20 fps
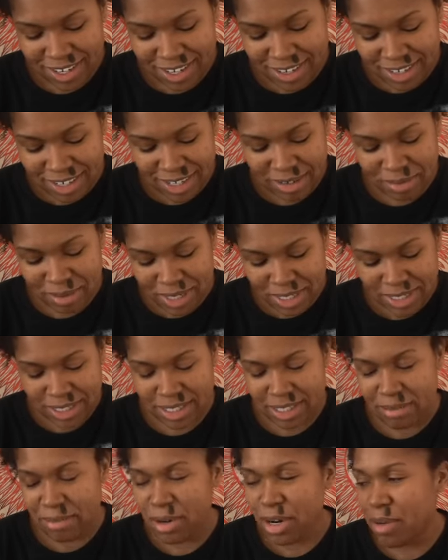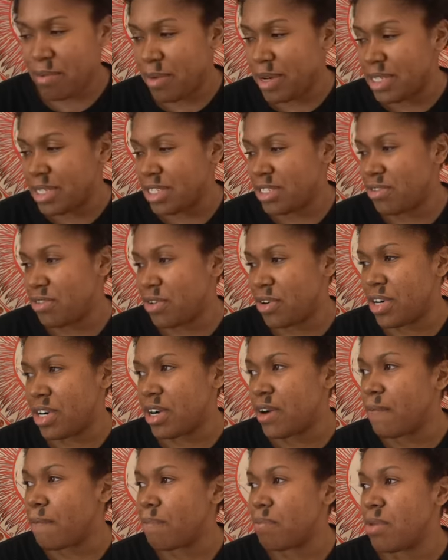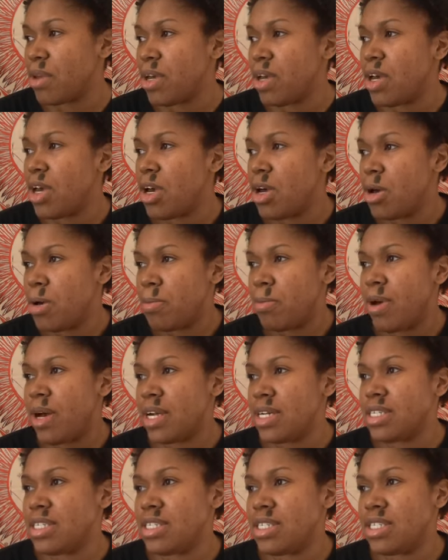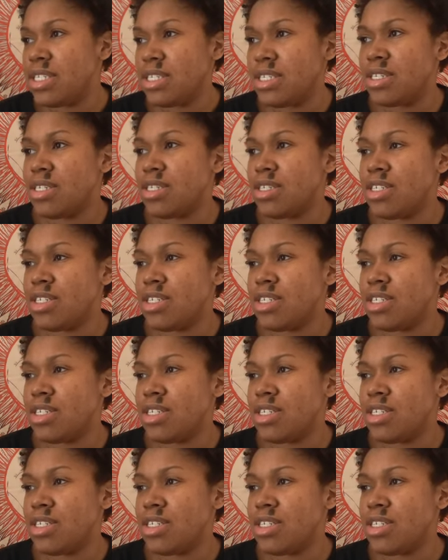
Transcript: All right, let's see. Important message for Pisces.